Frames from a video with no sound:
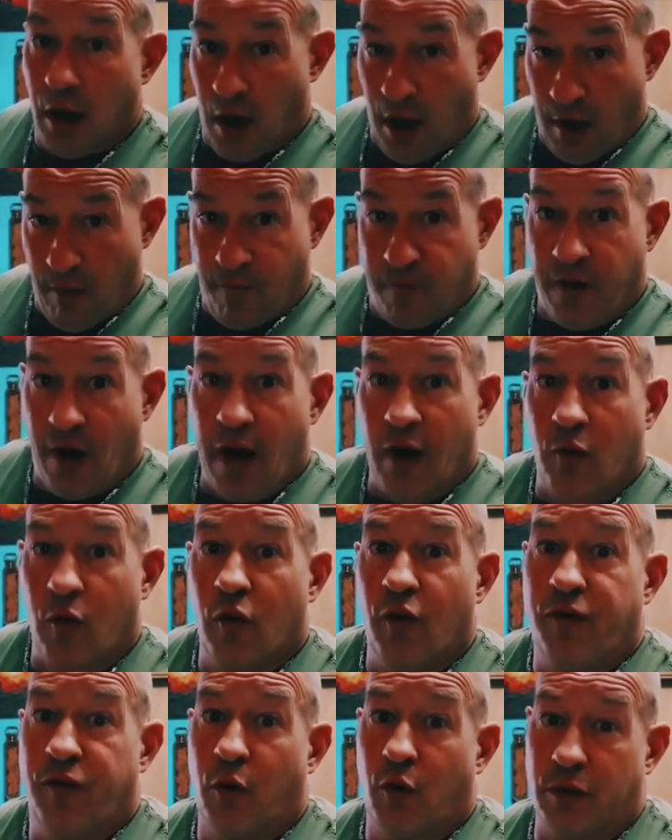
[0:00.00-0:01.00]
I'm
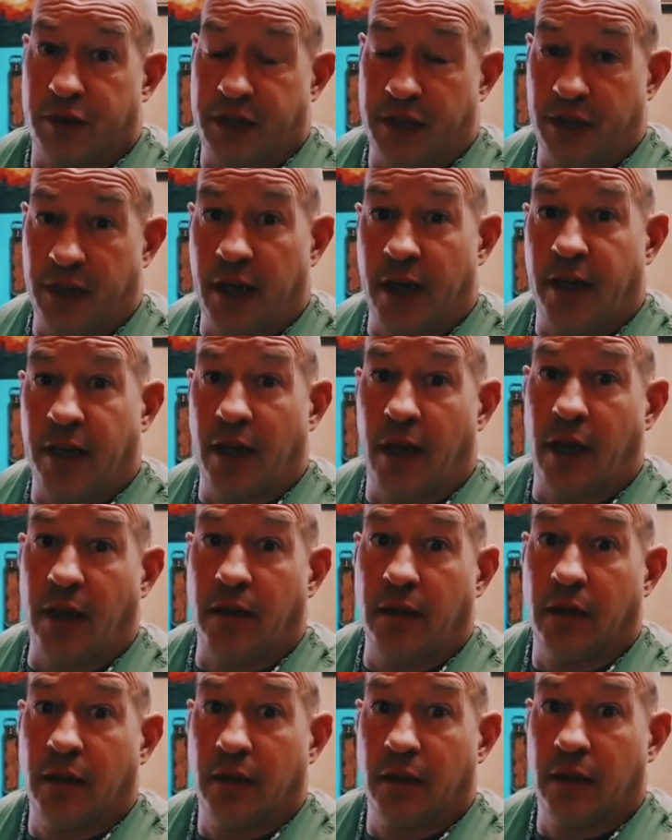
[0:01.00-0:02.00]
Firewolf1488,
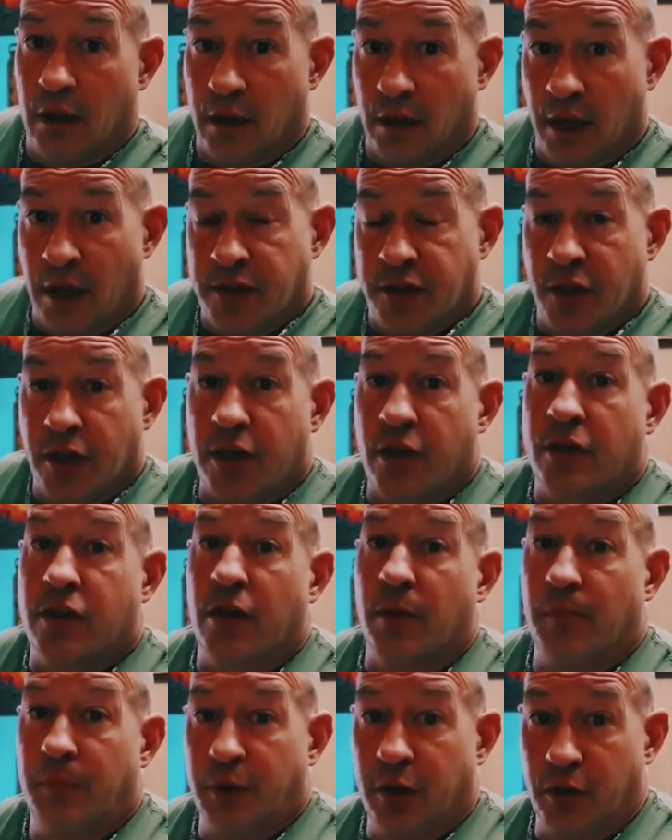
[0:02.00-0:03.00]
and I took a
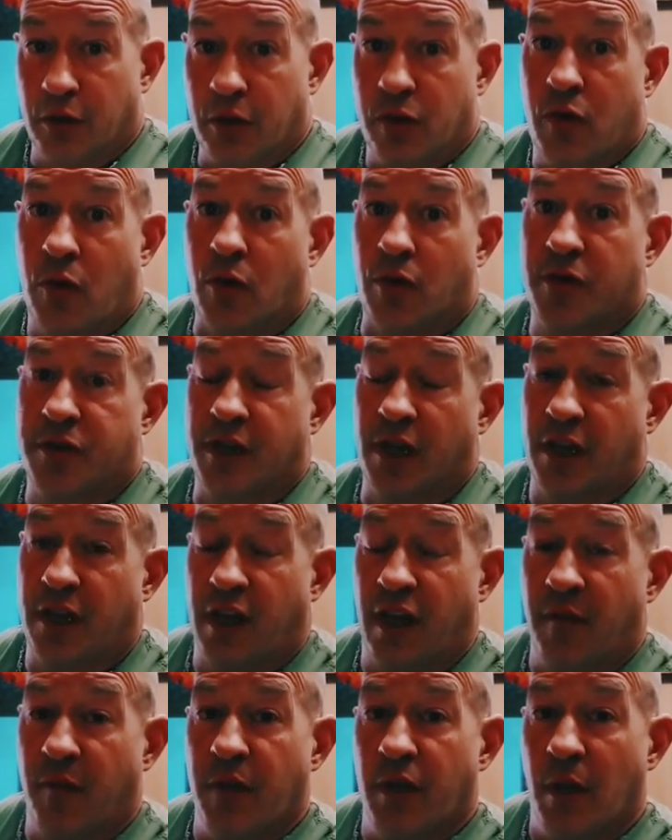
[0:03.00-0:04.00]
computer course that
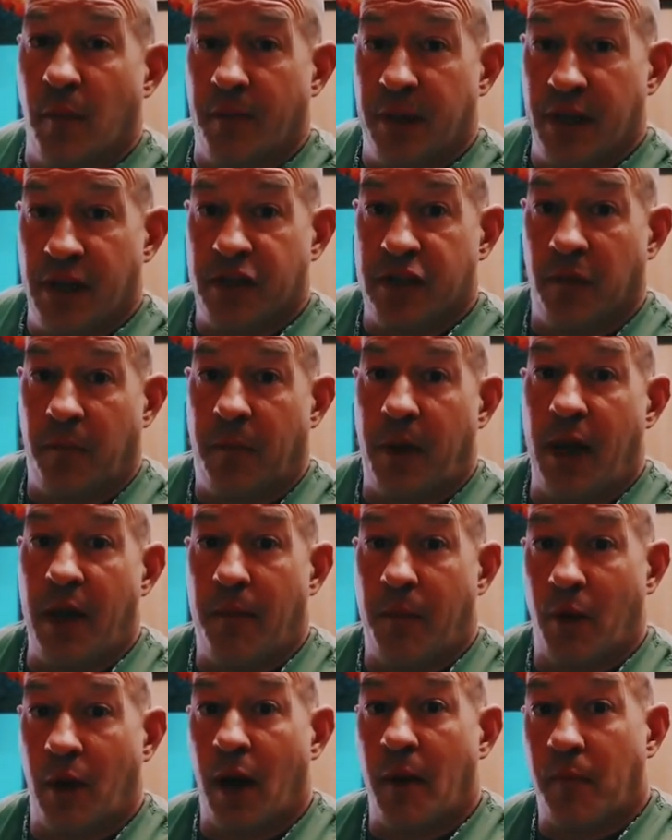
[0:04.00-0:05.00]
gave me a piece of
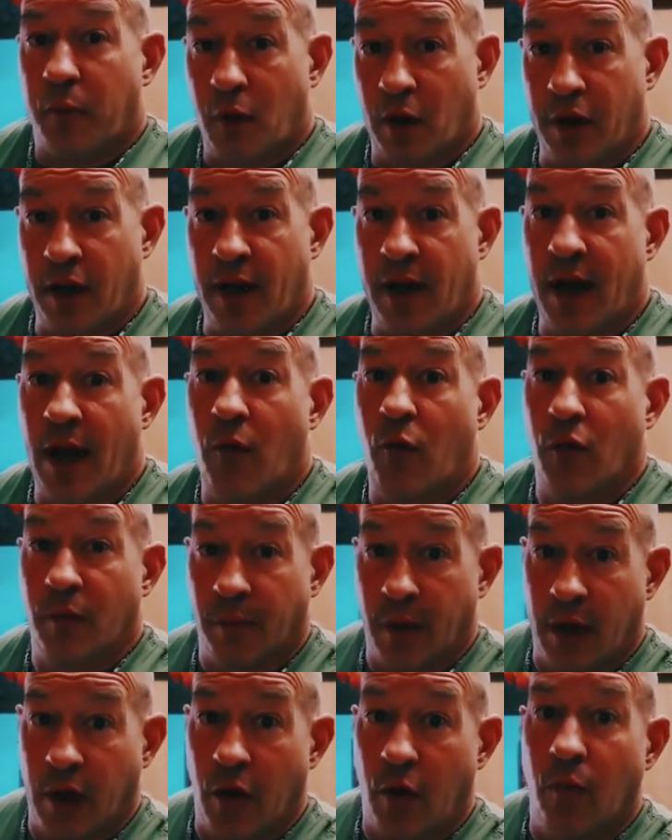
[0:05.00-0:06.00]
paper I printed out with
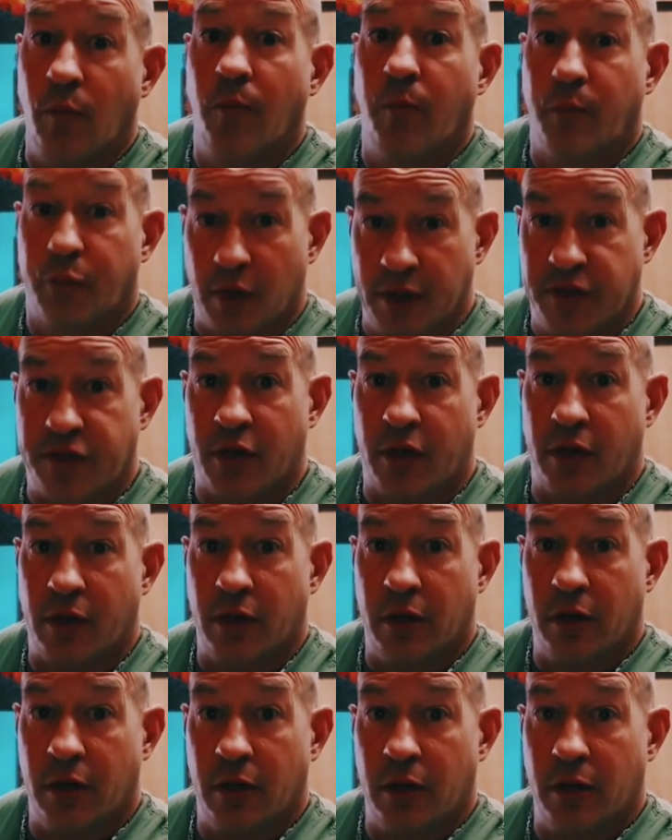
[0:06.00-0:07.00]
my own printer.
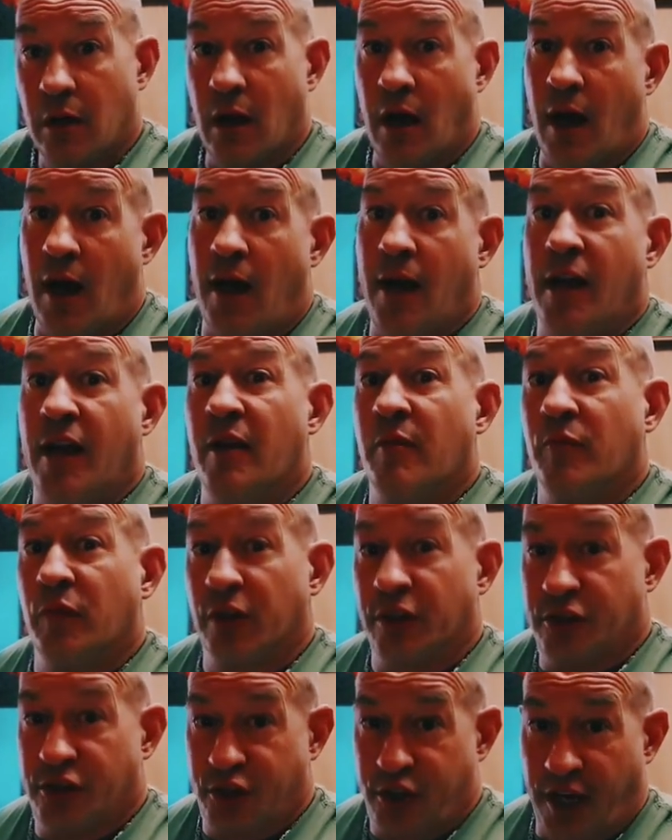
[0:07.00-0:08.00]
I am
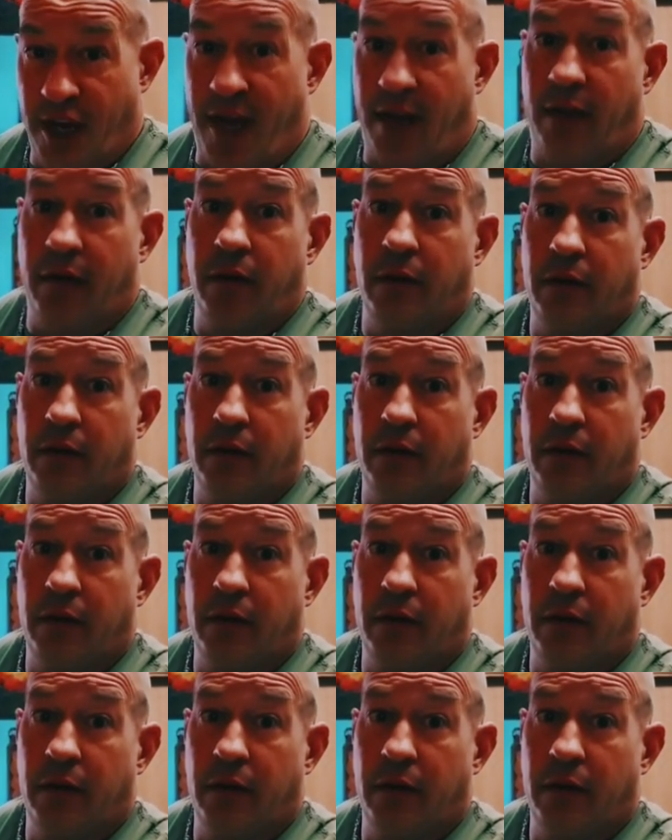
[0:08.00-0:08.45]
legit.